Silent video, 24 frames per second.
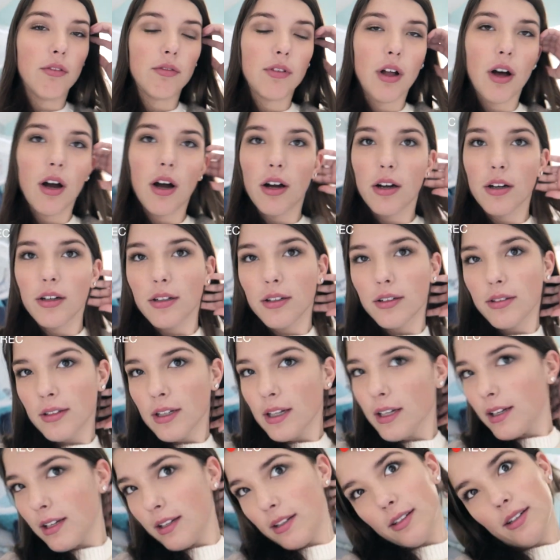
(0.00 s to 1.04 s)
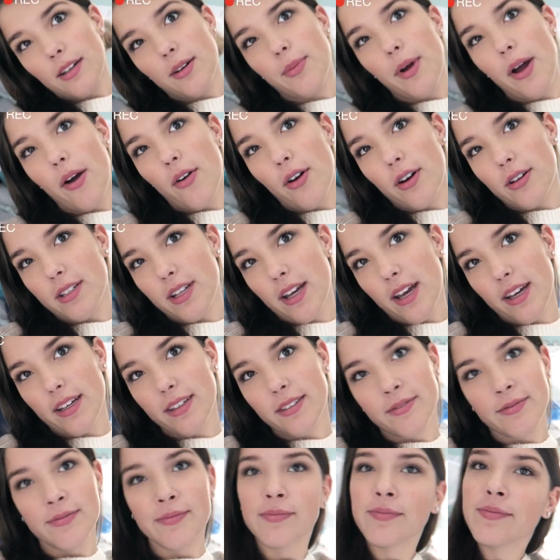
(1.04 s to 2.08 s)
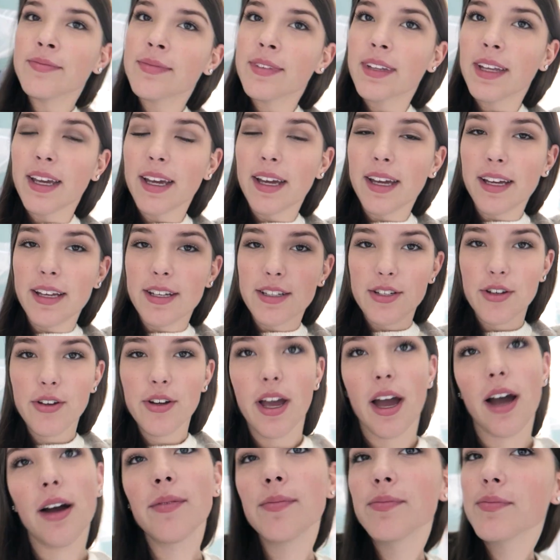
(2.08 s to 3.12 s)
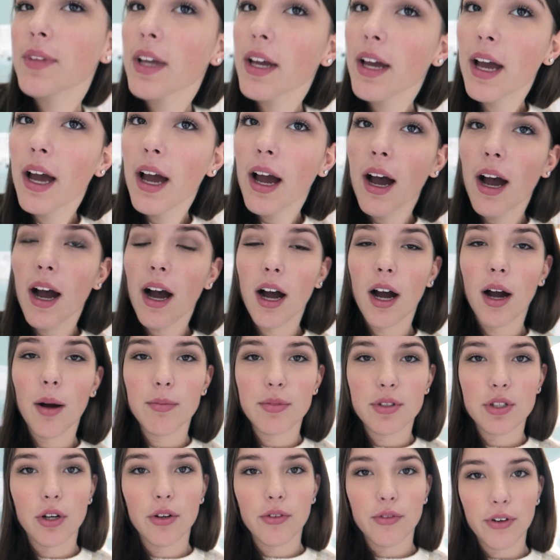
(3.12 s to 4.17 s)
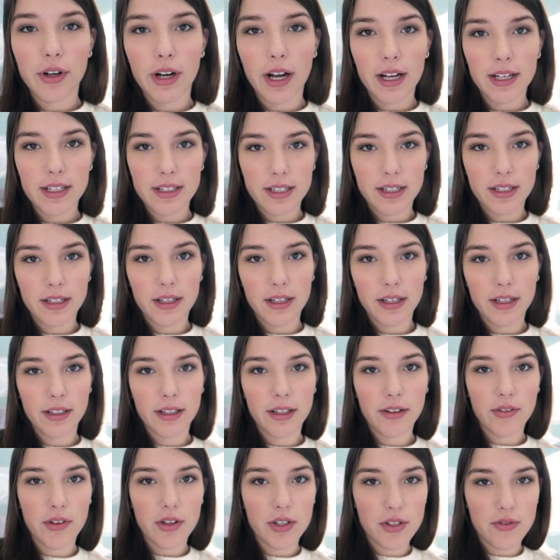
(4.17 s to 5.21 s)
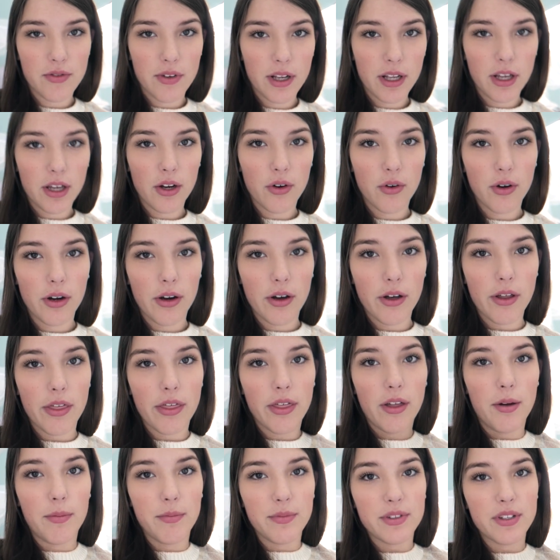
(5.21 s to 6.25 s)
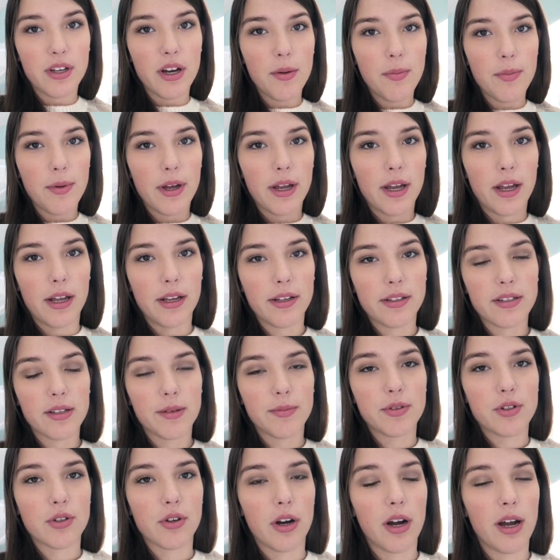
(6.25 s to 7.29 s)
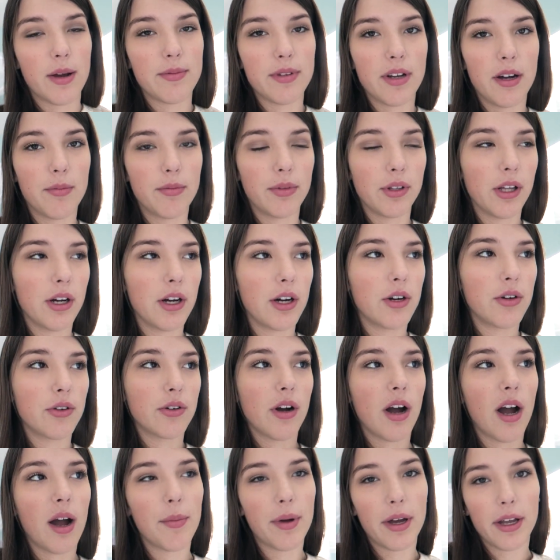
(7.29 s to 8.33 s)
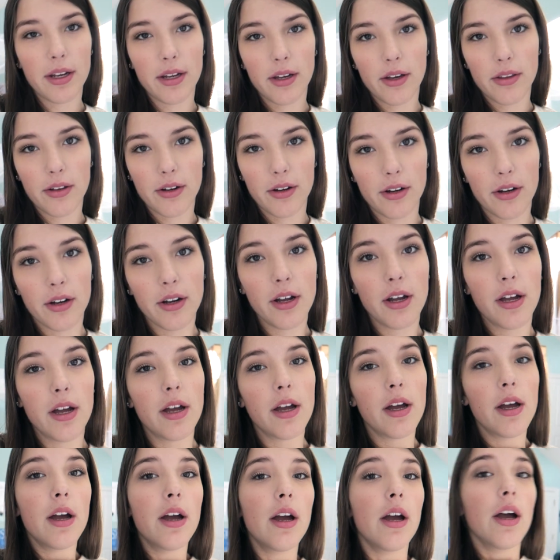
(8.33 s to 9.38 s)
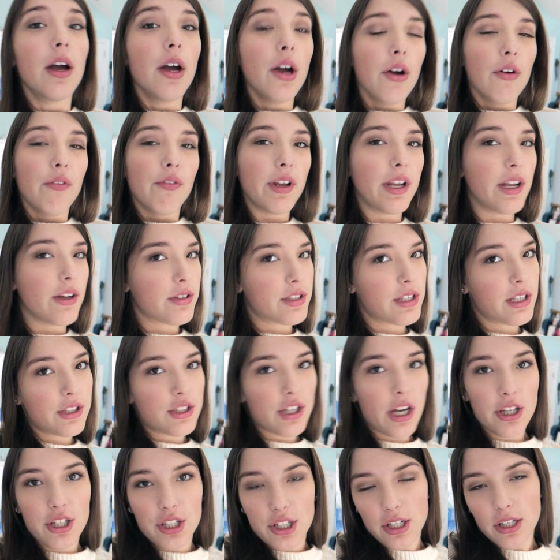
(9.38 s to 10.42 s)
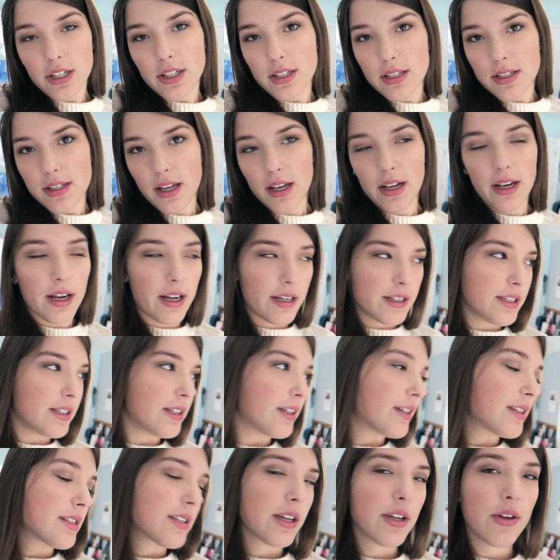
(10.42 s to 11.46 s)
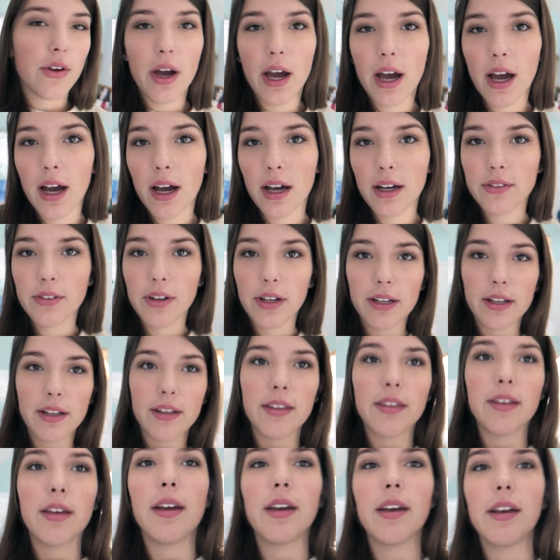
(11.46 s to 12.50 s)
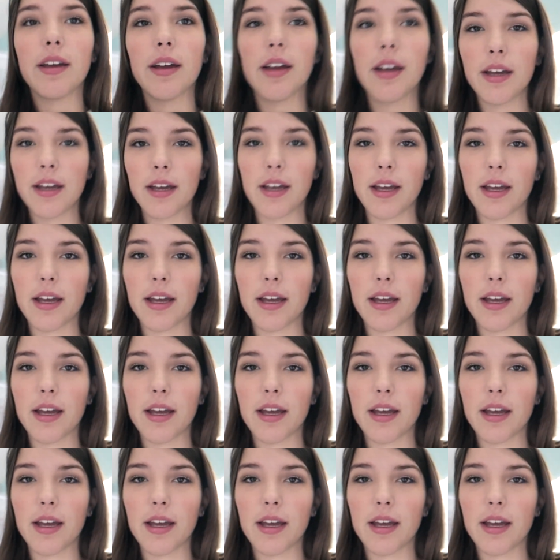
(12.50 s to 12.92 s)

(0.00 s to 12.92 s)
vlog about our day. So yeah, don't forget to give this video a thumbs up and subscribe down below. Comment any other video suggestions and ideas that you have, anything,